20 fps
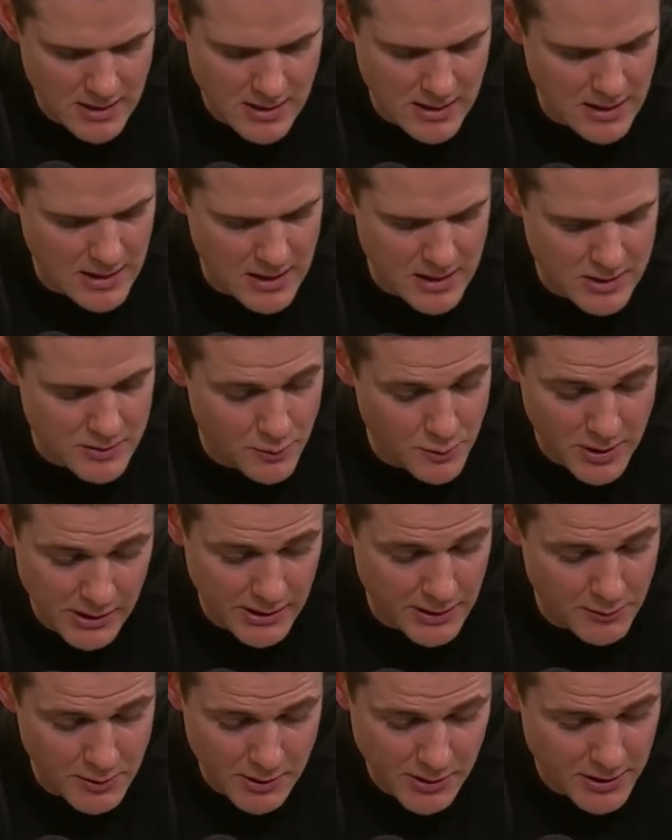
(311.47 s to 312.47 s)
He's
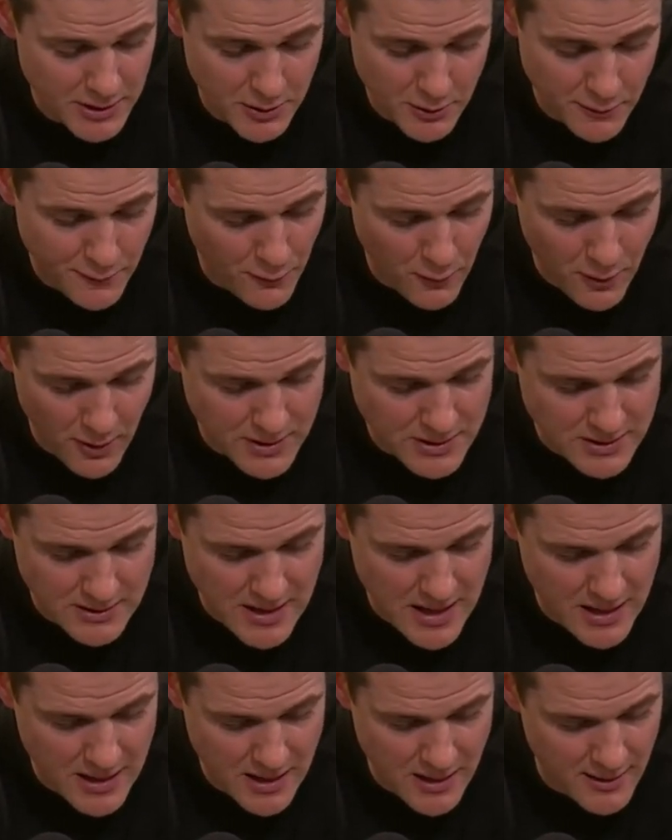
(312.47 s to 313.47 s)
really, really good for us in
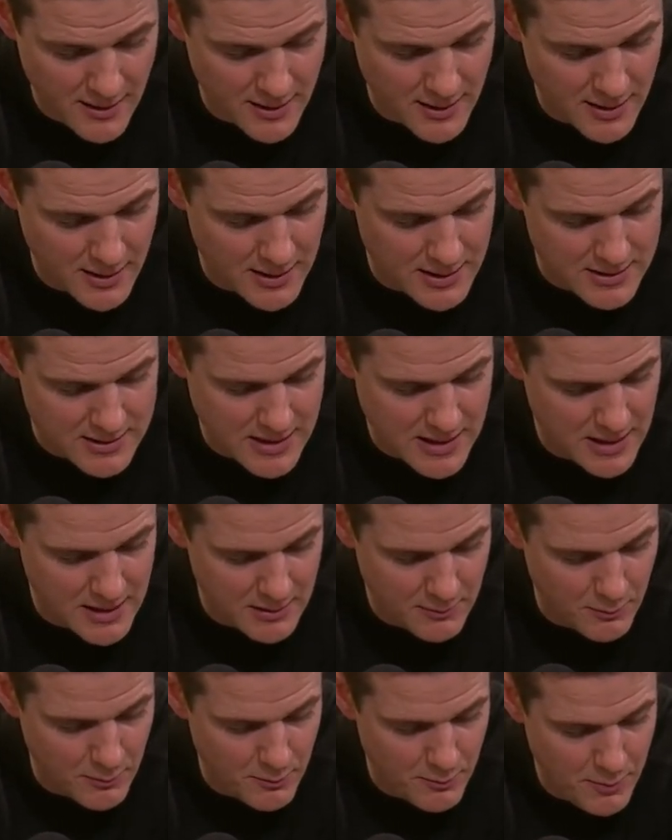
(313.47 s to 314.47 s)
that area. He's
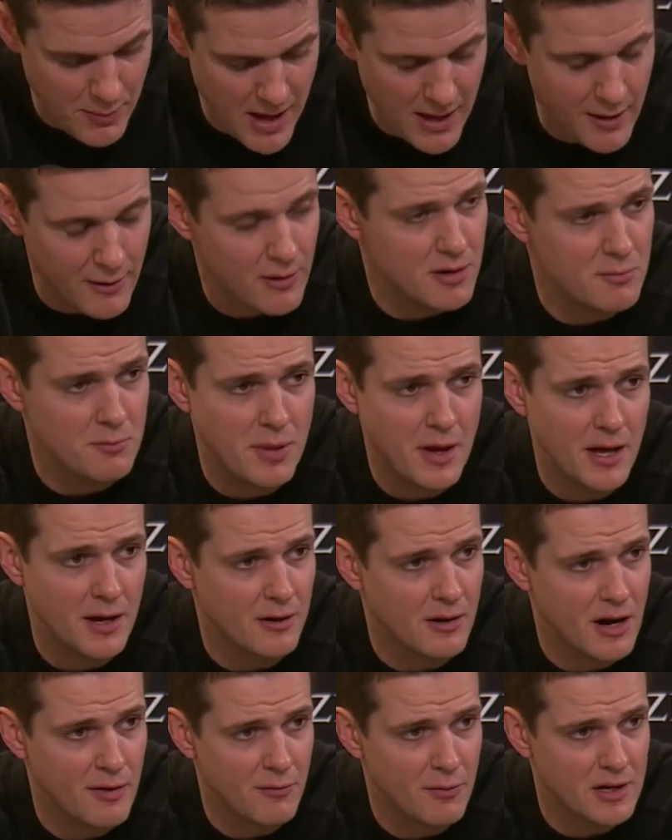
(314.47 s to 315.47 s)
getting better and
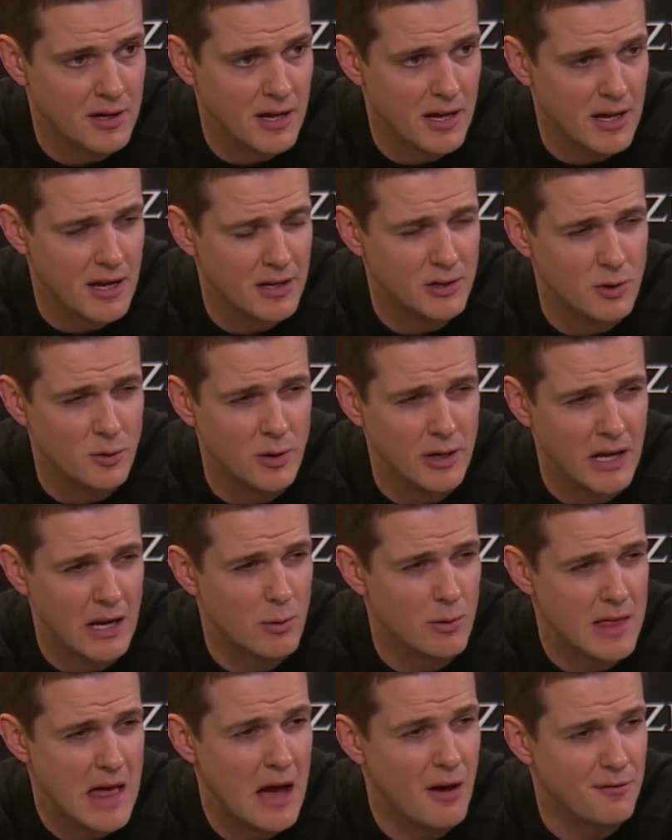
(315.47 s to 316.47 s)
better every day at doing
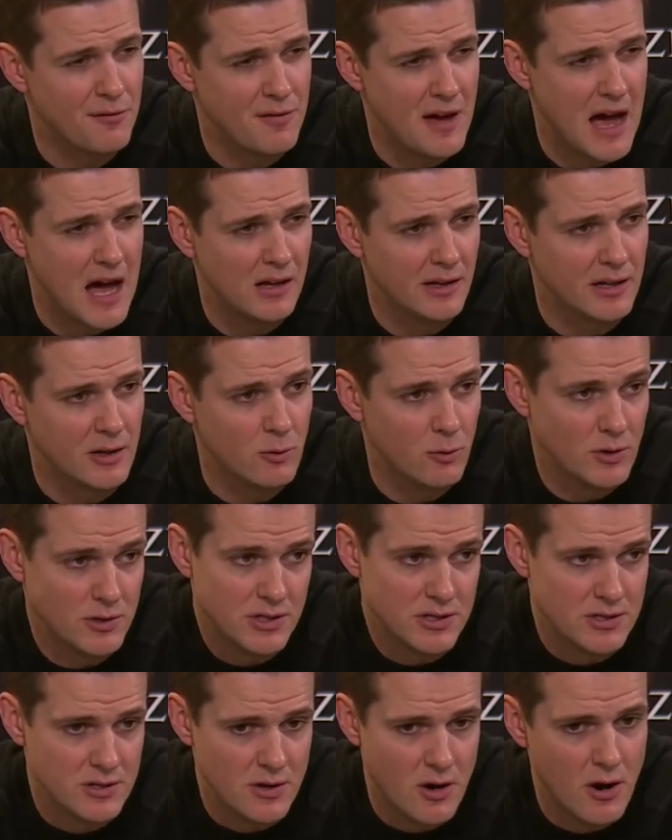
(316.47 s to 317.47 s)
it without fouling,
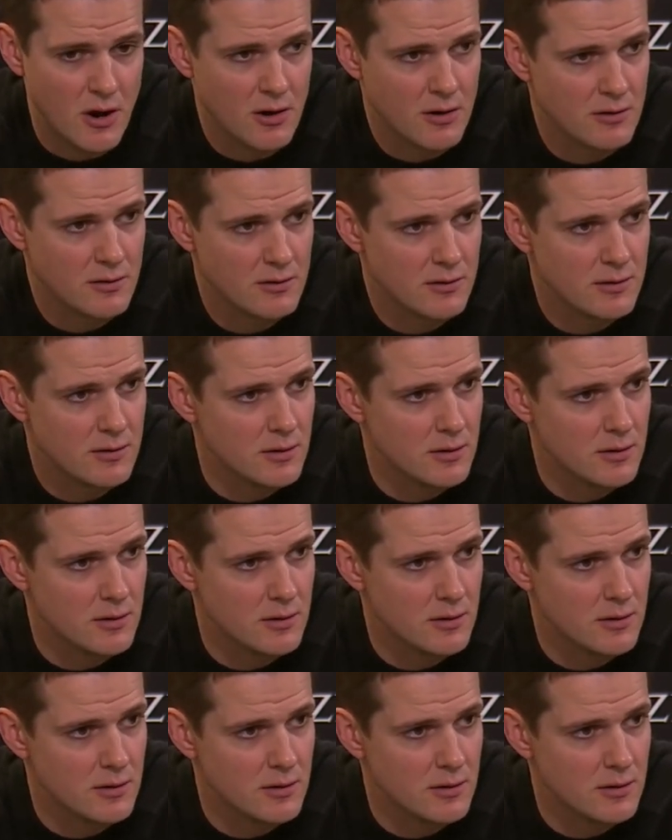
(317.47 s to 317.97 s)
which is an art.